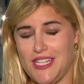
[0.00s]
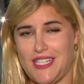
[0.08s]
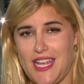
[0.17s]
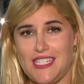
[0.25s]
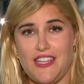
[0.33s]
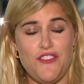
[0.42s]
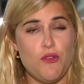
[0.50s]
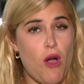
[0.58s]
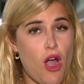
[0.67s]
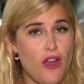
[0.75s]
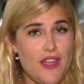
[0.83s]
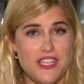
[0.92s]
says if you
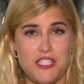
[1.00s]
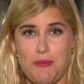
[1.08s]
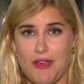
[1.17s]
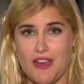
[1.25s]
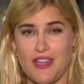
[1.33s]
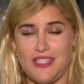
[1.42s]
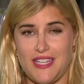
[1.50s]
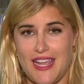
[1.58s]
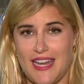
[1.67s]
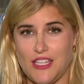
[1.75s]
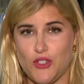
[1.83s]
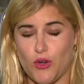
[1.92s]
are experiencing
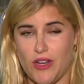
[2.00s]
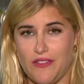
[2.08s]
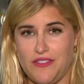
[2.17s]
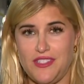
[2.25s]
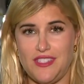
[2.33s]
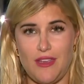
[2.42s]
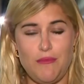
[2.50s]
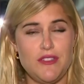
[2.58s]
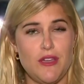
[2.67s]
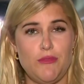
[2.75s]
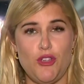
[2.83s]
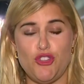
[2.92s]
any sort of
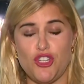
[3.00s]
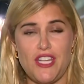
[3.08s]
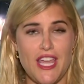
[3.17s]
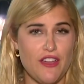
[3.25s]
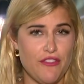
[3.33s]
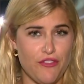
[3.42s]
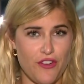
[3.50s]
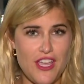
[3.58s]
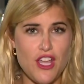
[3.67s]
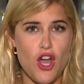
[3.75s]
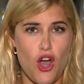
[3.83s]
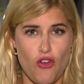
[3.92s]
symptoms, you should take a free
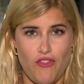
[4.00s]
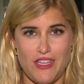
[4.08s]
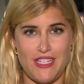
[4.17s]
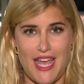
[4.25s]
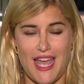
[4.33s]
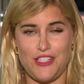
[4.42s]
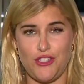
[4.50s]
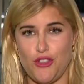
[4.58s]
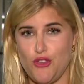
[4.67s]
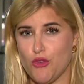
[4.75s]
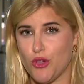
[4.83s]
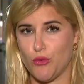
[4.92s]
COVID test so
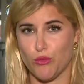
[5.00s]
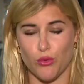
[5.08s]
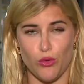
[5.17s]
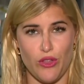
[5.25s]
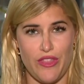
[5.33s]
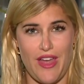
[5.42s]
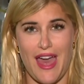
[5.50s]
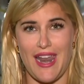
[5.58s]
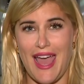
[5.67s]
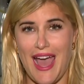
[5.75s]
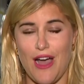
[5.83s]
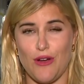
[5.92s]
you can rule that
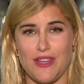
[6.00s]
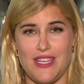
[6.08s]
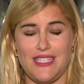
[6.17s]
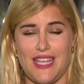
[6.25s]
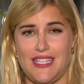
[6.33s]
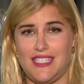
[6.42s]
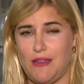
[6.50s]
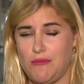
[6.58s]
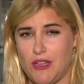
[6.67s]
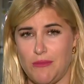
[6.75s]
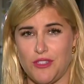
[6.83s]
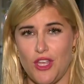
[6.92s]
out. He says
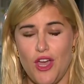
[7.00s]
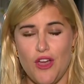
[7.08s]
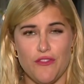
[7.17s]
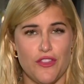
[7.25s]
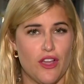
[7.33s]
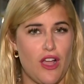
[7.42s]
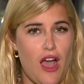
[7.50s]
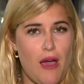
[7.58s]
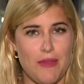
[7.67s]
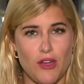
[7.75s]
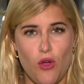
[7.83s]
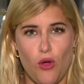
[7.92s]
symptoms for the
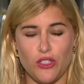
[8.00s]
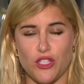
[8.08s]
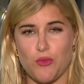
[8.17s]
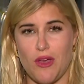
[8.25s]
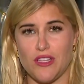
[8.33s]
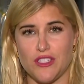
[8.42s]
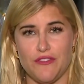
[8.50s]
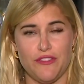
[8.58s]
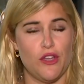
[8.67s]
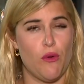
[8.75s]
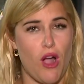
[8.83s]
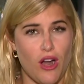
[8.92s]
common cold as well as the
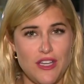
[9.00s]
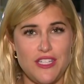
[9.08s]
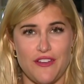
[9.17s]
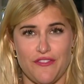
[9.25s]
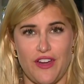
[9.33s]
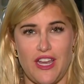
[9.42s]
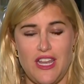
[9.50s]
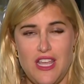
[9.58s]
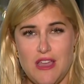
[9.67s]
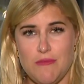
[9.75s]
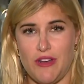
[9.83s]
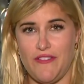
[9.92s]
flu are different,
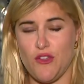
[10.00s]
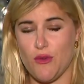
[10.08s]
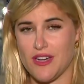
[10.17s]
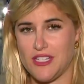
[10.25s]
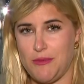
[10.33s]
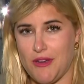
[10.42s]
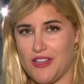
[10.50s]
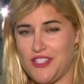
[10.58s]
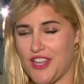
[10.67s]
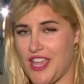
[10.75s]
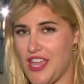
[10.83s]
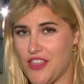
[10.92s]
but if you are
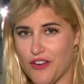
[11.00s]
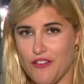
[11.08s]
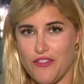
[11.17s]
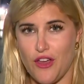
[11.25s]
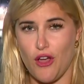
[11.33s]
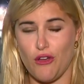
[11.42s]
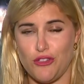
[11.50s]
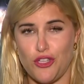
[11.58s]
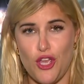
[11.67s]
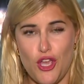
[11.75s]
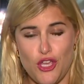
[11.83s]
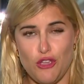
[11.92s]
experiencing either of those,
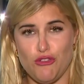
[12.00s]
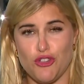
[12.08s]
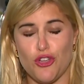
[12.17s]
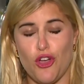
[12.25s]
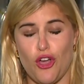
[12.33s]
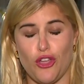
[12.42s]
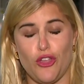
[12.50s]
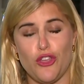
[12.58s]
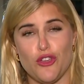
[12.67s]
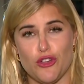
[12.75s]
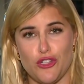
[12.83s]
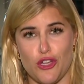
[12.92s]
you should call
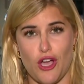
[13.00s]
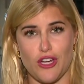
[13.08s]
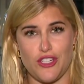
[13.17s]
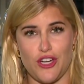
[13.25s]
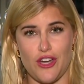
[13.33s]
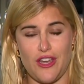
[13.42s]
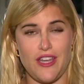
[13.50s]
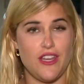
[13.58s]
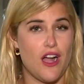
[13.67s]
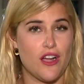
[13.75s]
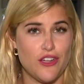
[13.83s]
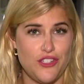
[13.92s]
your doctor. In
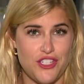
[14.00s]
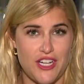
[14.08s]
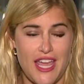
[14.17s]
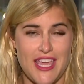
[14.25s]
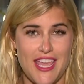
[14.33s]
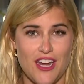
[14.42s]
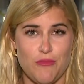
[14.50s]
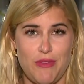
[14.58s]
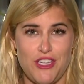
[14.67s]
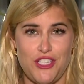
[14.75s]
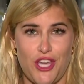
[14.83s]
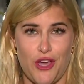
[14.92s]
Yonkers tonight, Karen
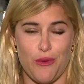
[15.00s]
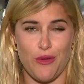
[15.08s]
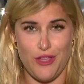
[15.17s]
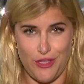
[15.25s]
Pinto,